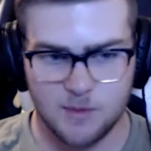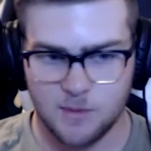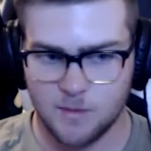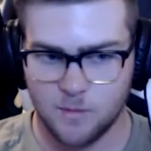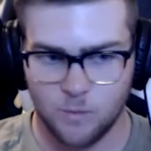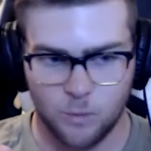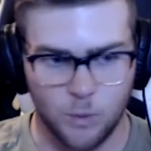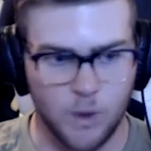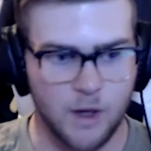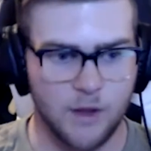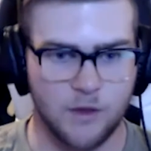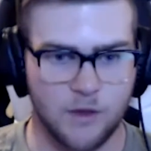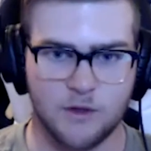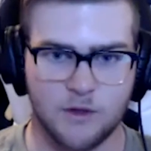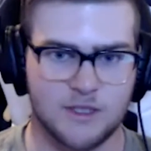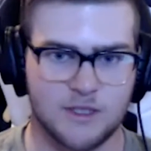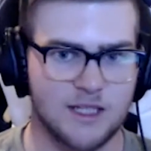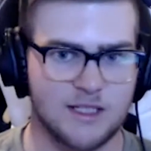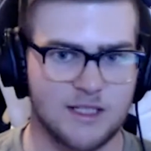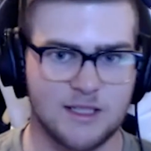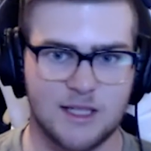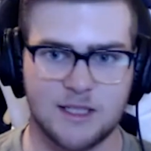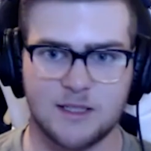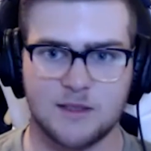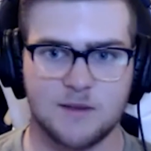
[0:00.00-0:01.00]
one of those
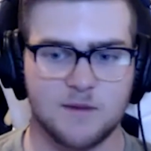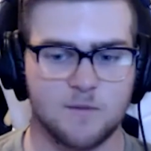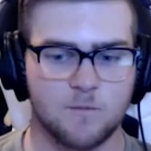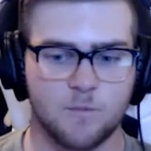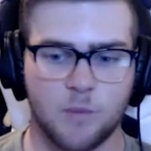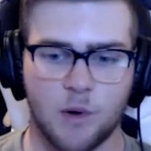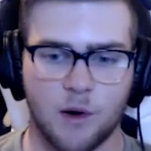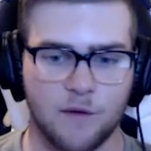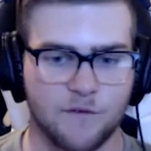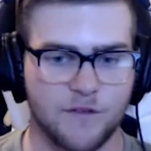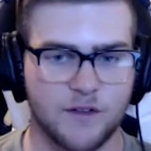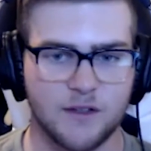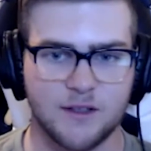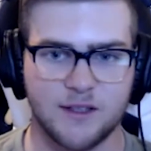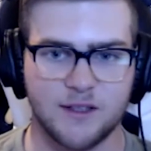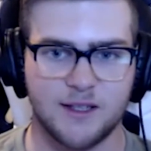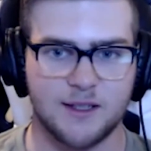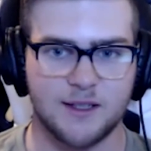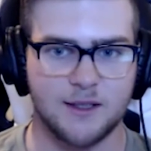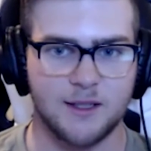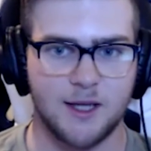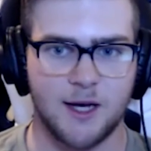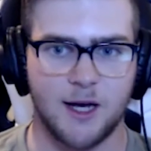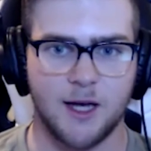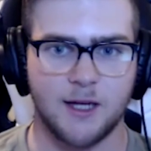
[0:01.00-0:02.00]
things that's perfectly in
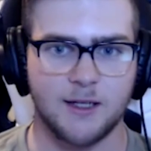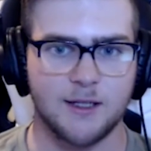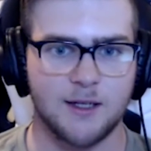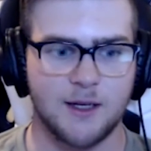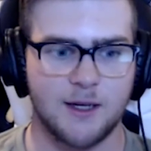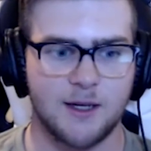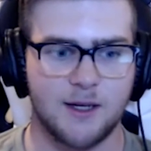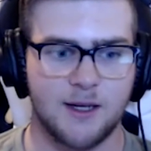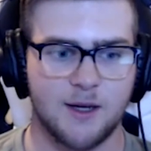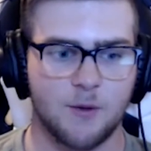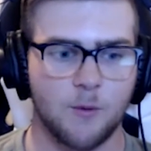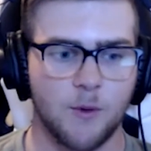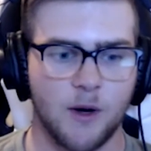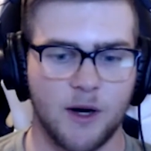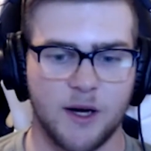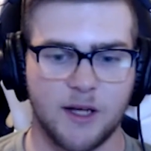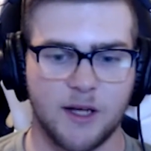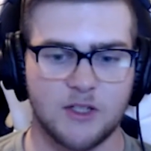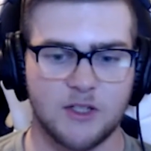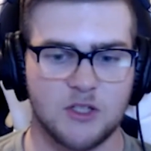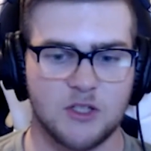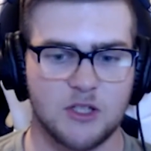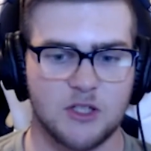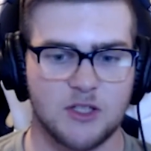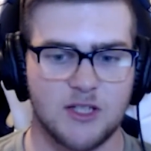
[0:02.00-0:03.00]
line, where
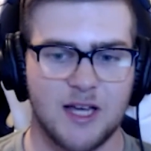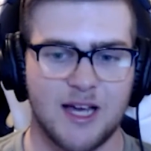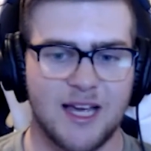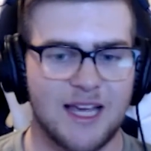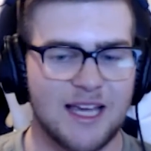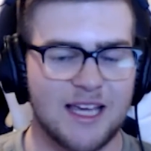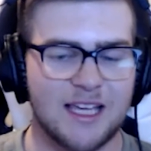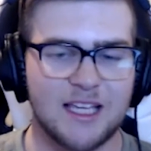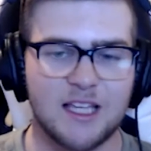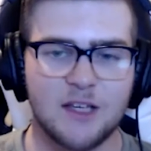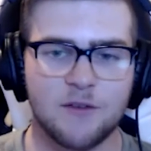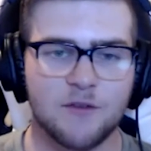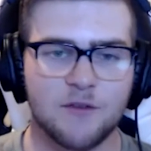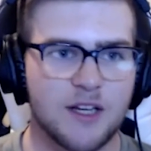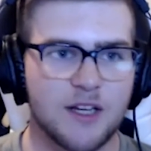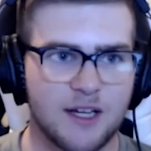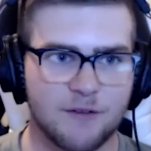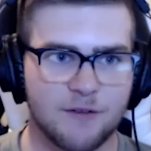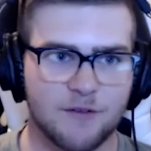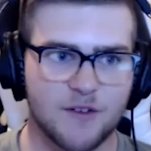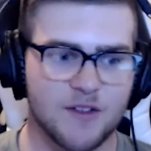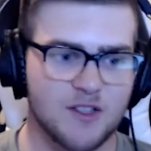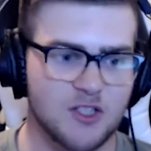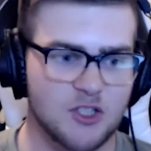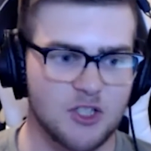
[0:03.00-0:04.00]
it's just, even
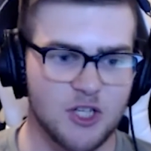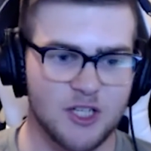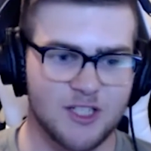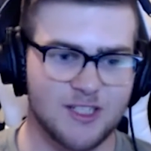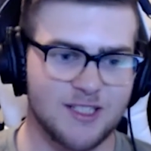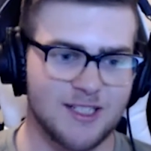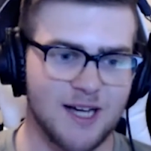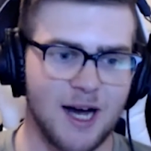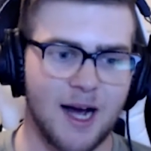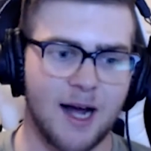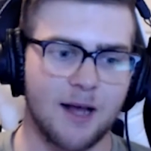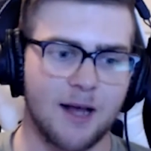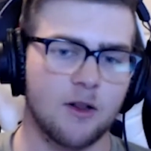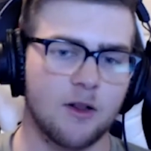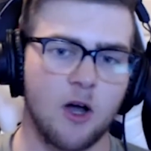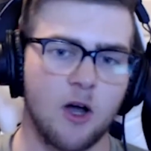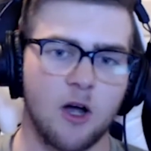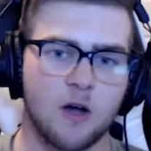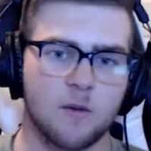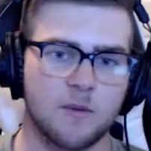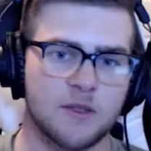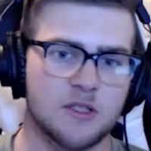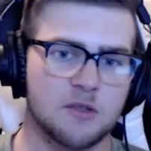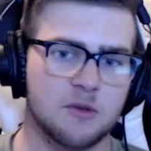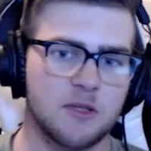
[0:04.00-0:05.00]
if it's just dialogue
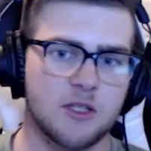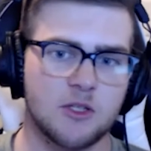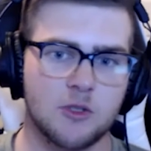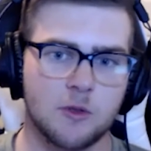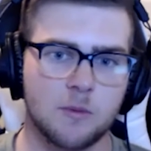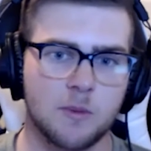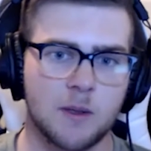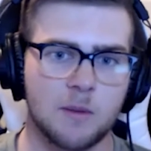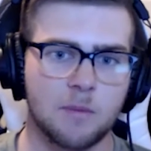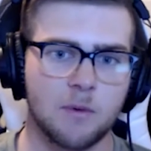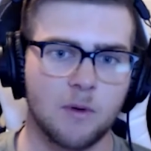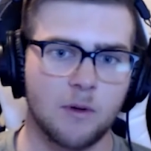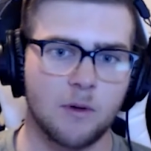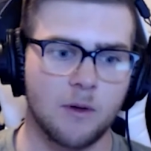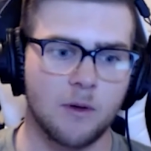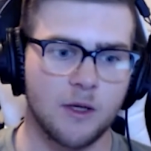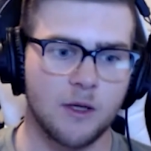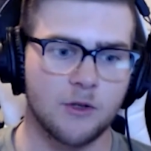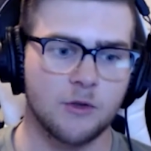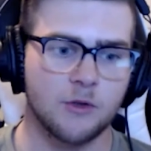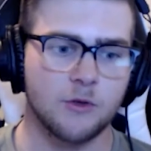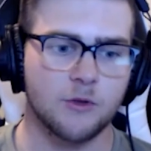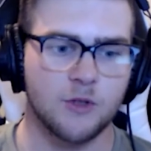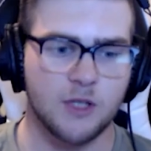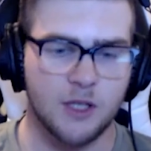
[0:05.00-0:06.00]
between two people,
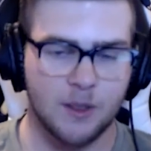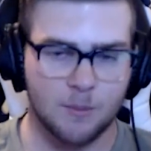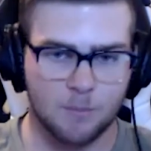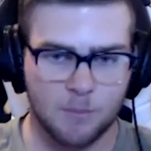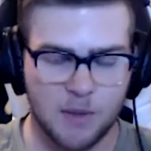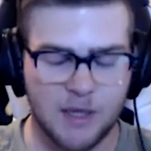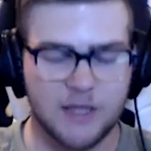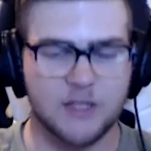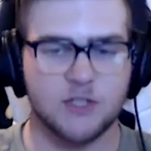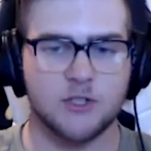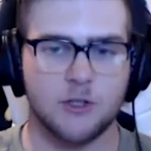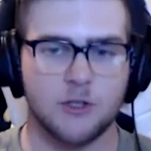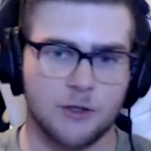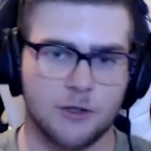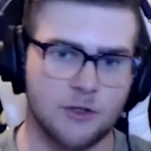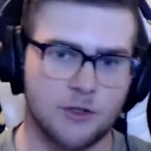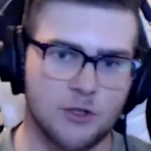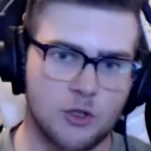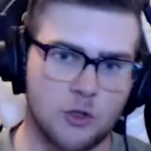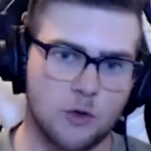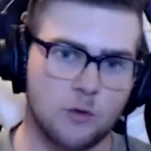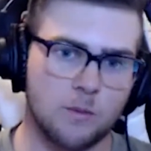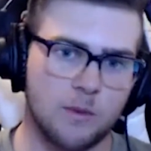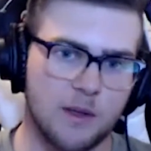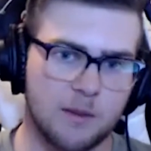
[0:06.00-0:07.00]
you can picture
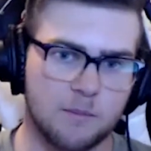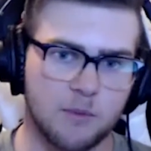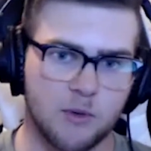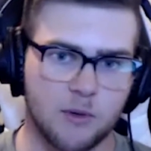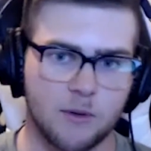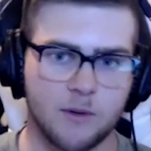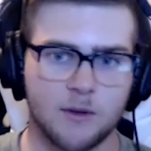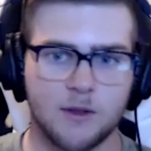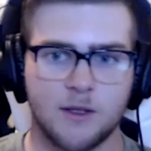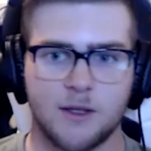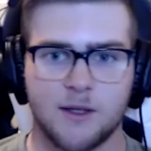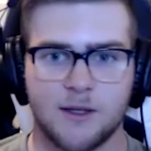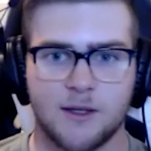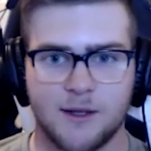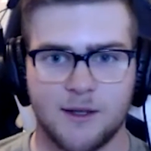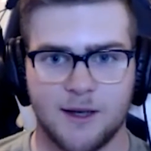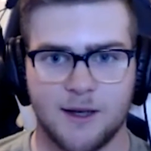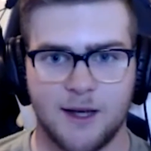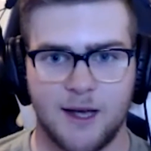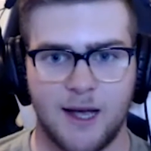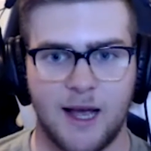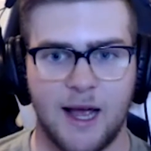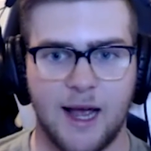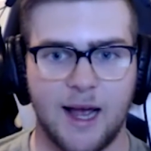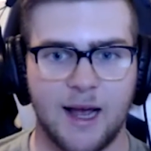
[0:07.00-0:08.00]
two people.
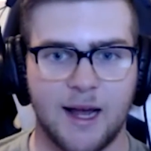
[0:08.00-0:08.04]
And